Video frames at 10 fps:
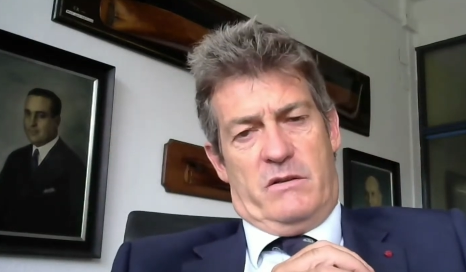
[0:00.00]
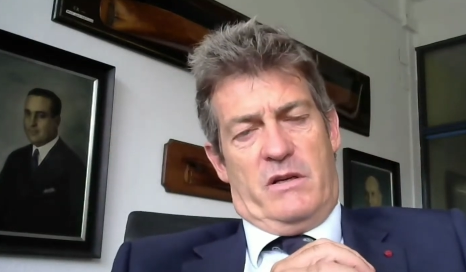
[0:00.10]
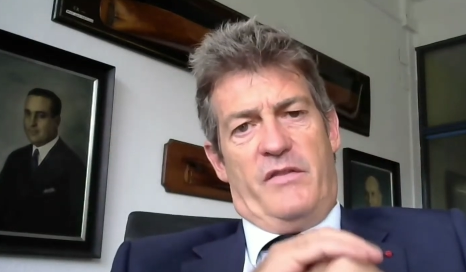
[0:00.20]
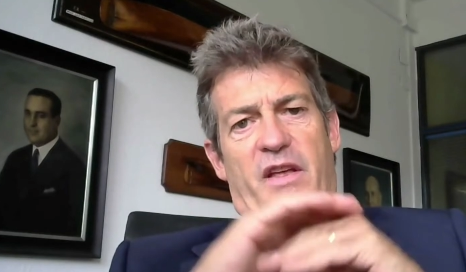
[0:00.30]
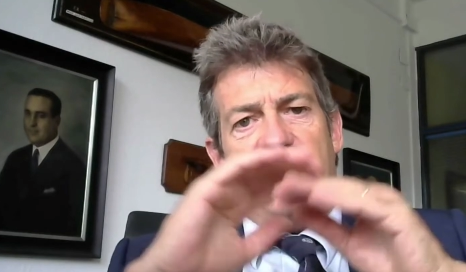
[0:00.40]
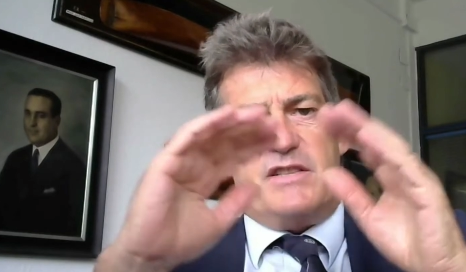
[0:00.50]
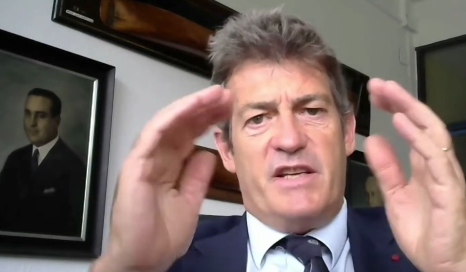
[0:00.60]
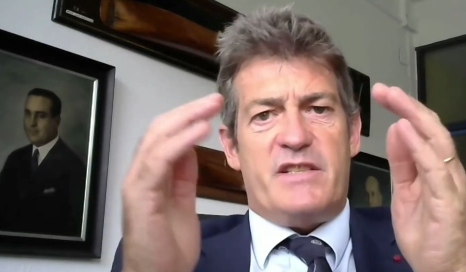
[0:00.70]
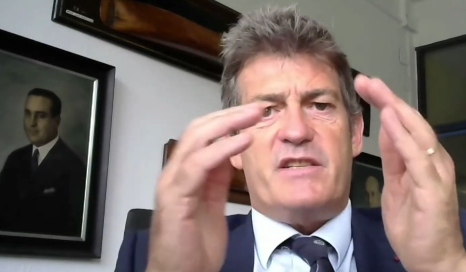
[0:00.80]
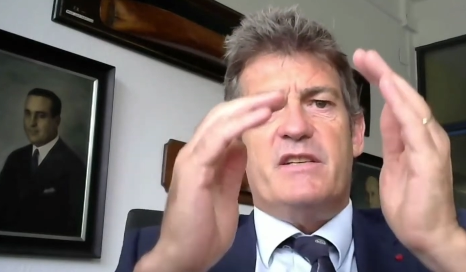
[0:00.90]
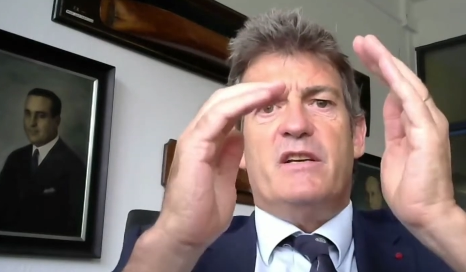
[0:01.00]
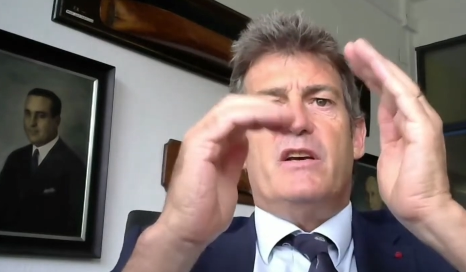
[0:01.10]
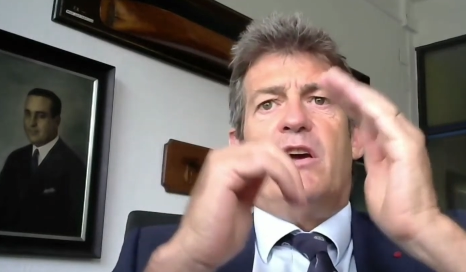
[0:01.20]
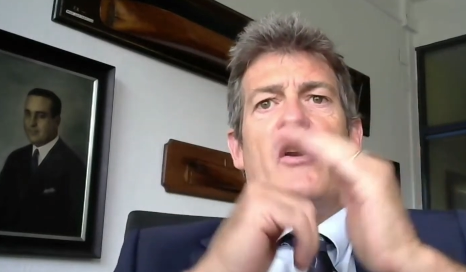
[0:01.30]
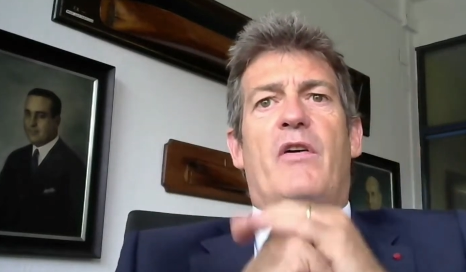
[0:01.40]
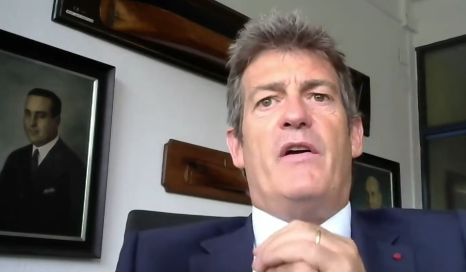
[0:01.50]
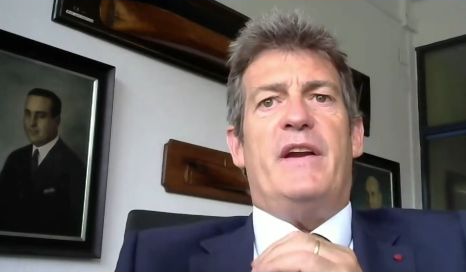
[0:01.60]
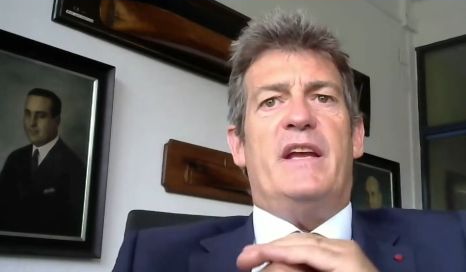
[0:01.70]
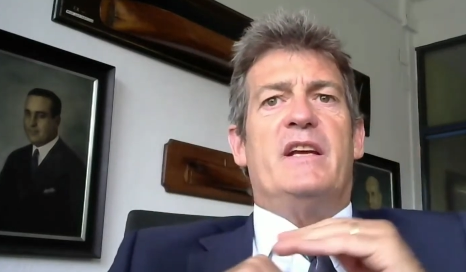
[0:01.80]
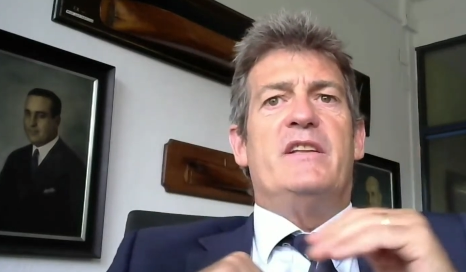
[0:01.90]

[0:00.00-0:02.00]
Speaker 1: there is this query,